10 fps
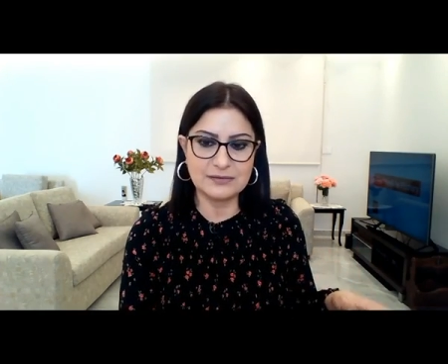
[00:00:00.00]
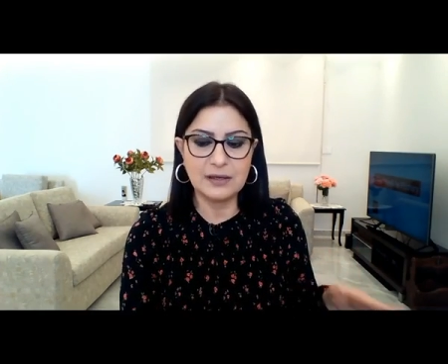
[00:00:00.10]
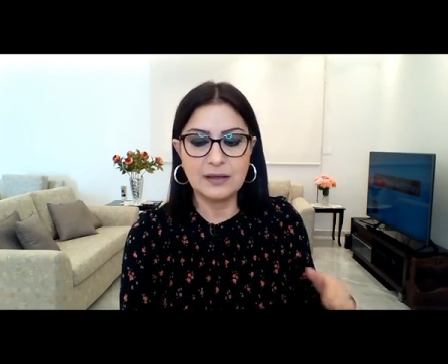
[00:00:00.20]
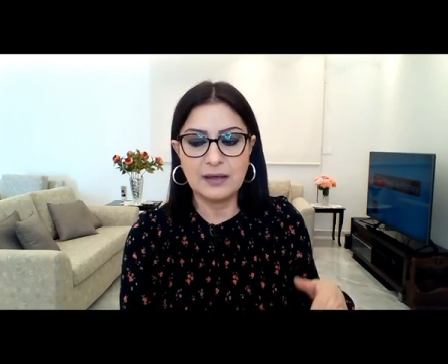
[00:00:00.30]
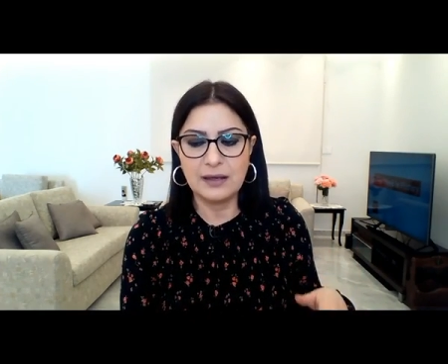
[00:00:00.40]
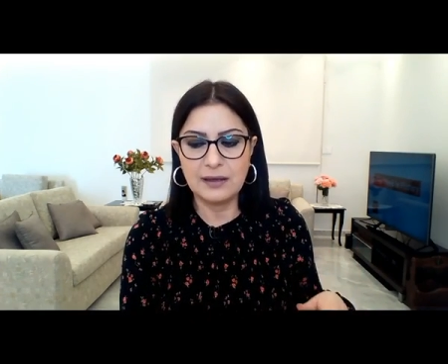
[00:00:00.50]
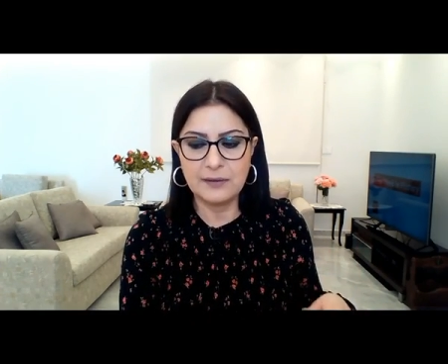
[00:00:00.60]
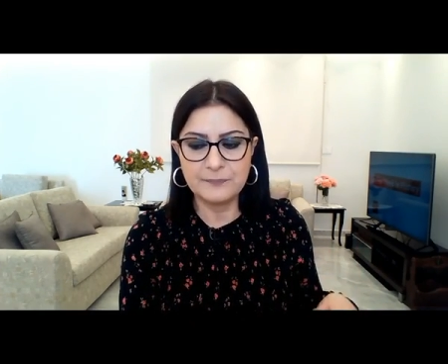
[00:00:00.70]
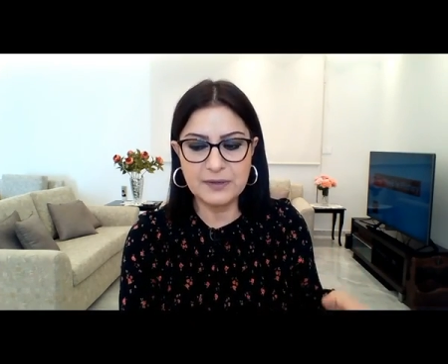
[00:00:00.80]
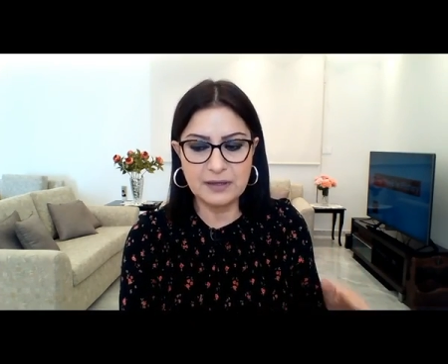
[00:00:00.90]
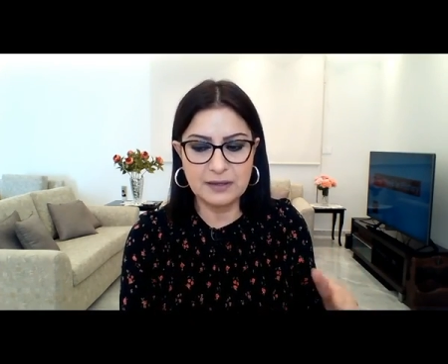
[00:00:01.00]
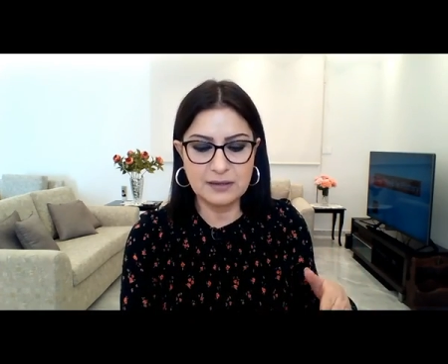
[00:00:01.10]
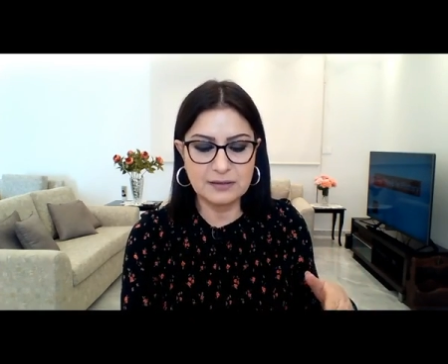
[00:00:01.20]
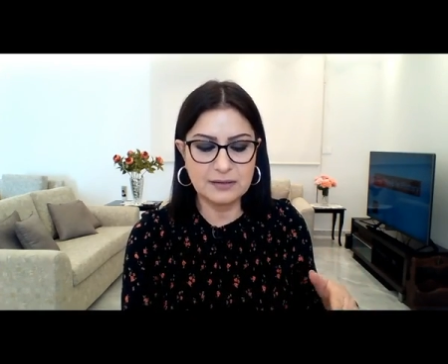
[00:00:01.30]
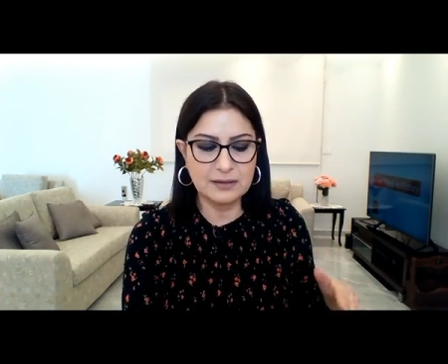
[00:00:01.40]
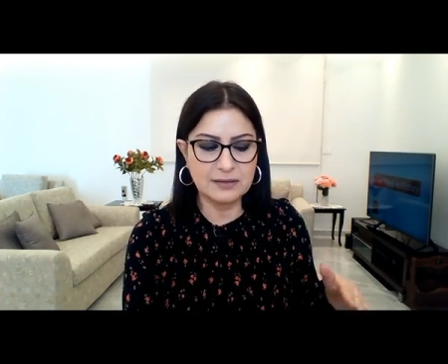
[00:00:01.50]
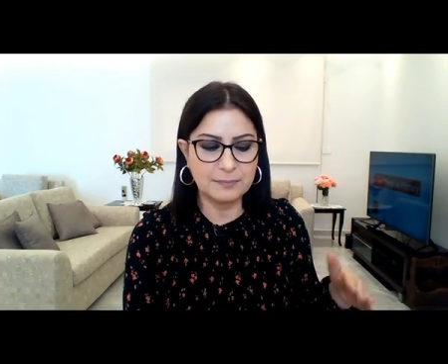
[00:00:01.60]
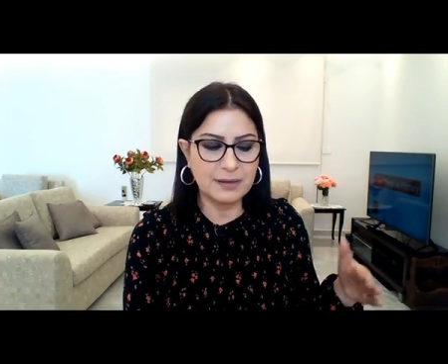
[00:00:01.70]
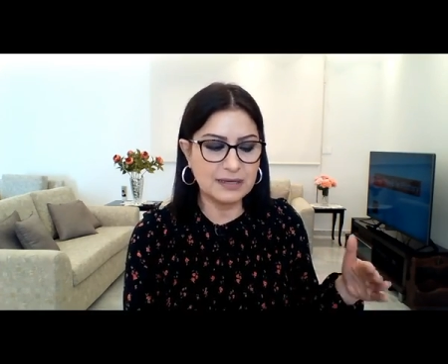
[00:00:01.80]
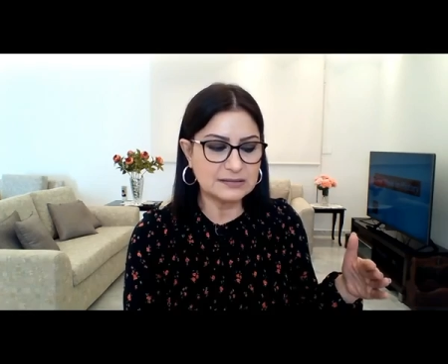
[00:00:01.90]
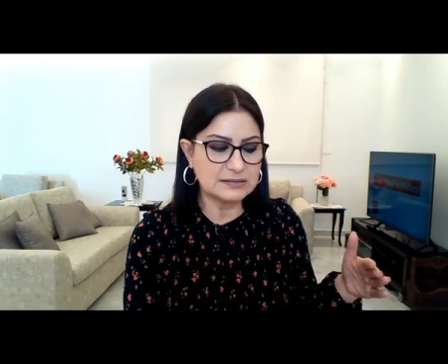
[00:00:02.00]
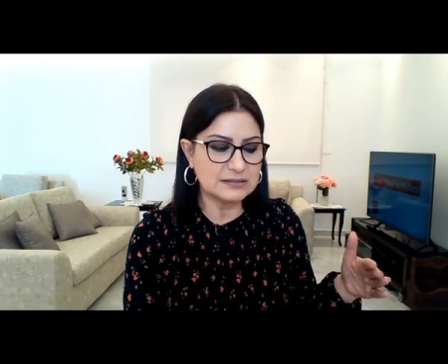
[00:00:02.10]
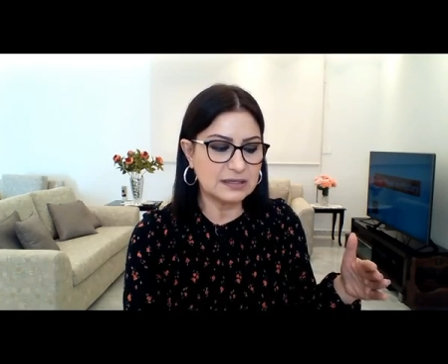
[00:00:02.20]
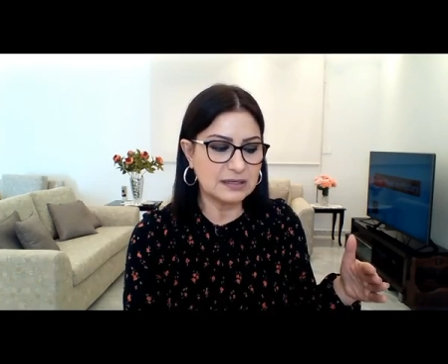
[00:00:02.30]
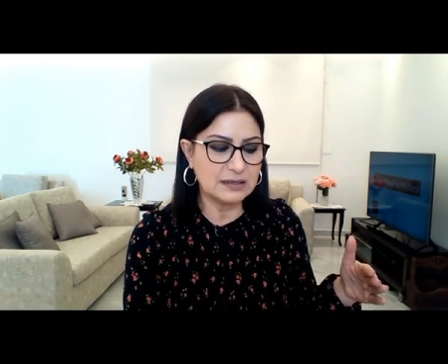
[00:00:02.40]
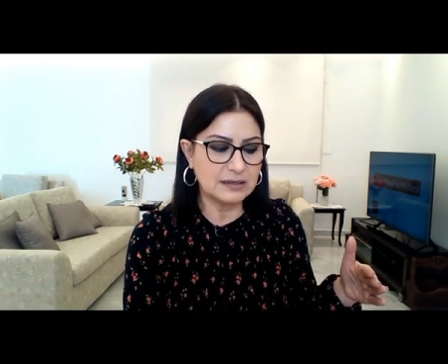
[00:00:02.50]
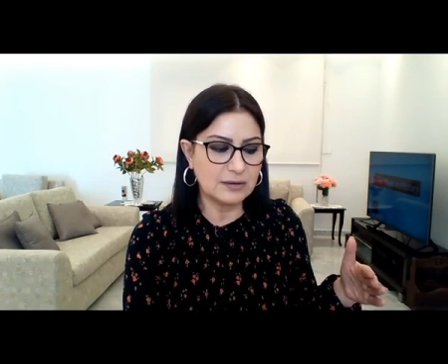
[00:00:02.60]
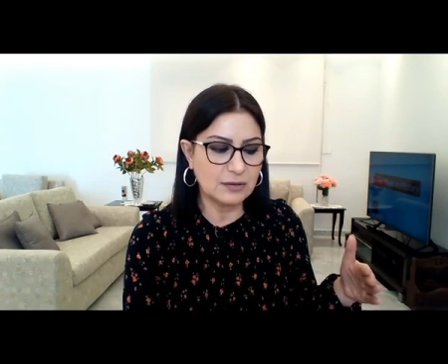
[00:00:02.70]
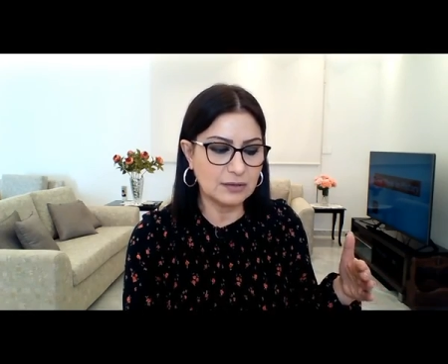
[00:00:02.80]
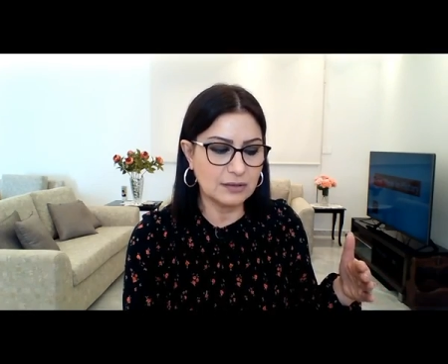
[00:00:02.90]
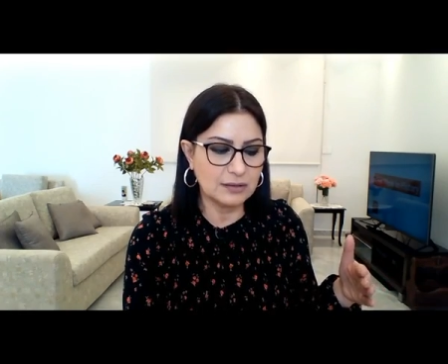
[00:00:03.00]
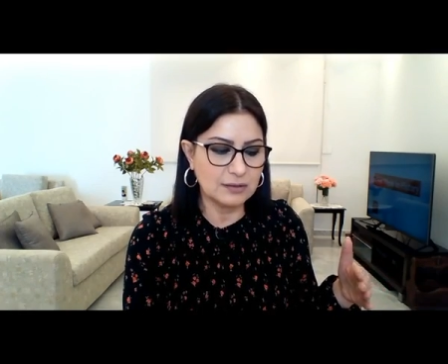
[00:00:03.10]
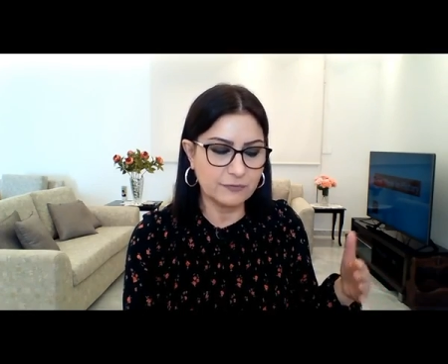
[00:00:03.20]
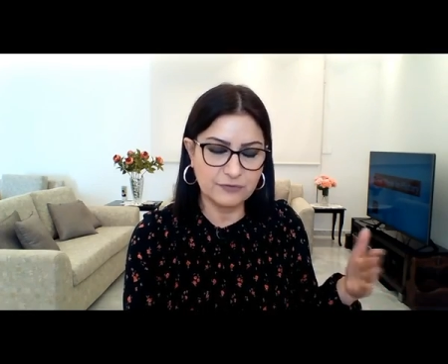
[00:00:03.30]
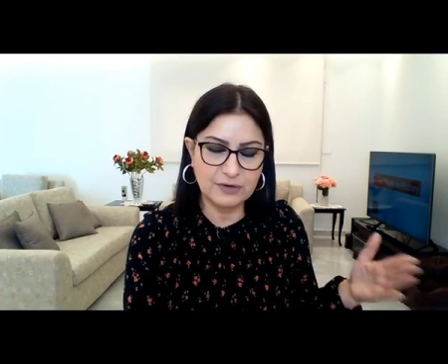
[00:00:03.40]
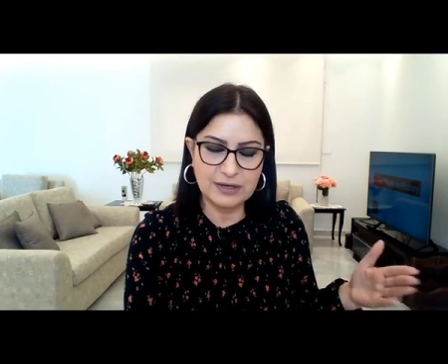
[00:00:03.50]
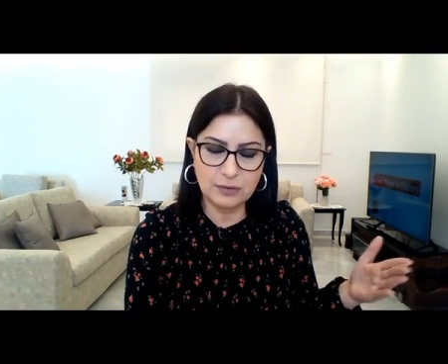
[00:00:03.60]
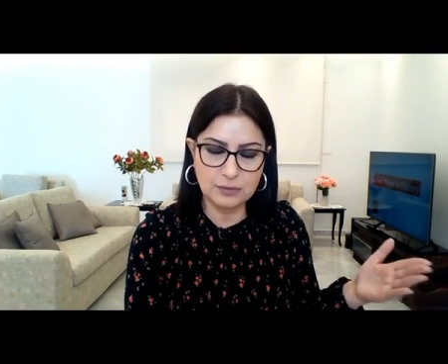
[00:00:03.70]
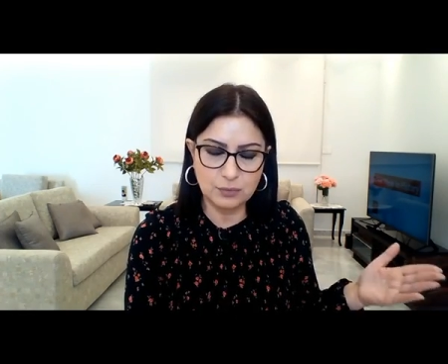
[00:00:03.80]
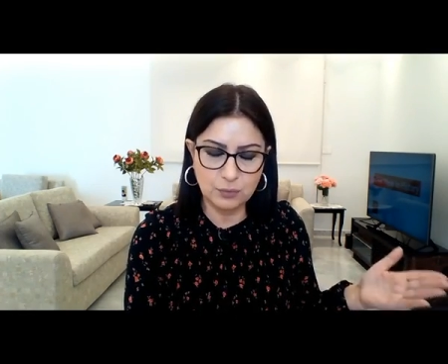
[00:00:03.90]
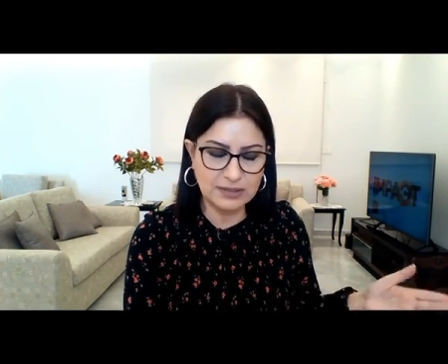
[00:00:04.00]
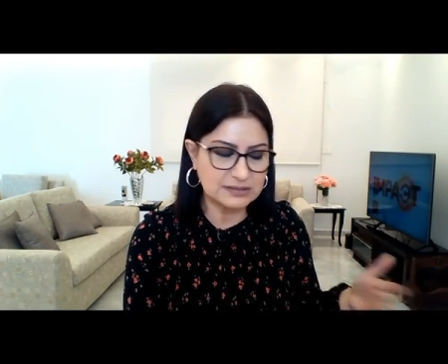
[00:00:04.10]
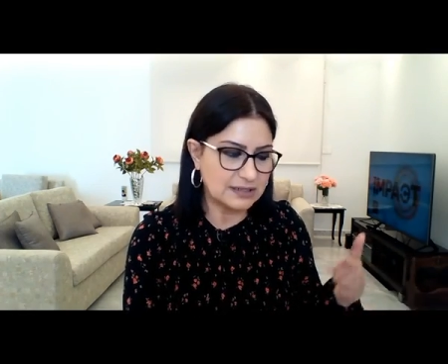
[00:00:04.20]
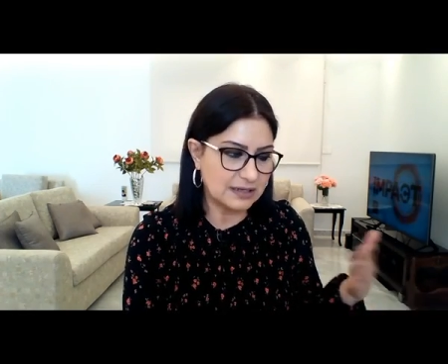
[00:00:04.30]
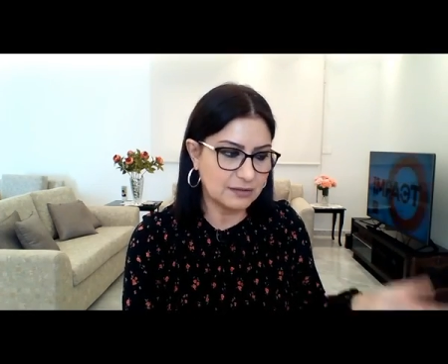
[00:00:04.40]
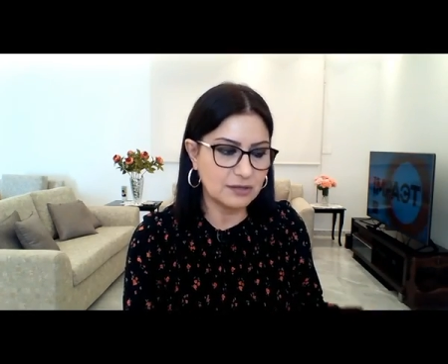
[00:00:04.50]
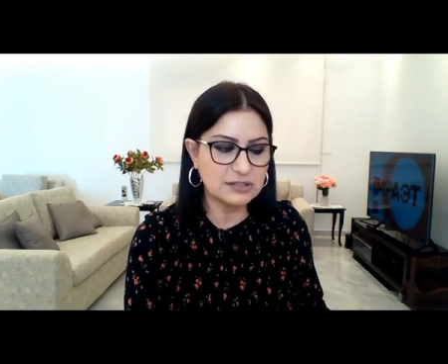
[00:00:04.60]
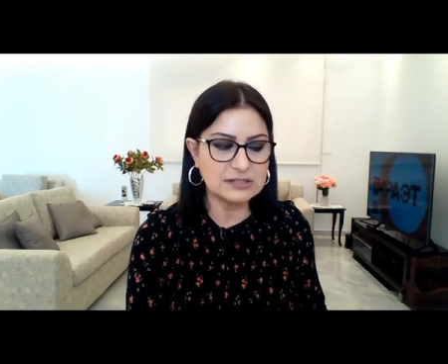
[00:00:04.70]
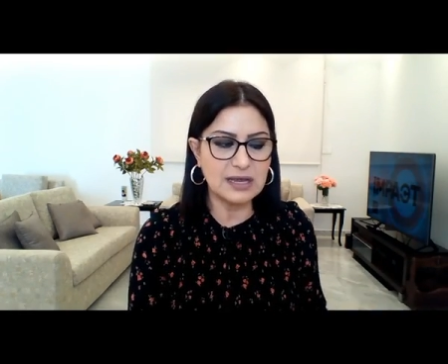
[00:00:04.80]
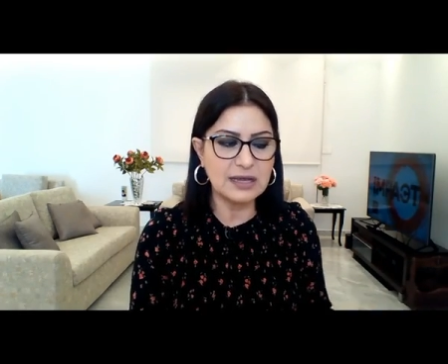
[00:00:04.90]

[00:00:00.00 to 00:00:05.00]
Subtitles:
in the past on Wednesday and Thursday.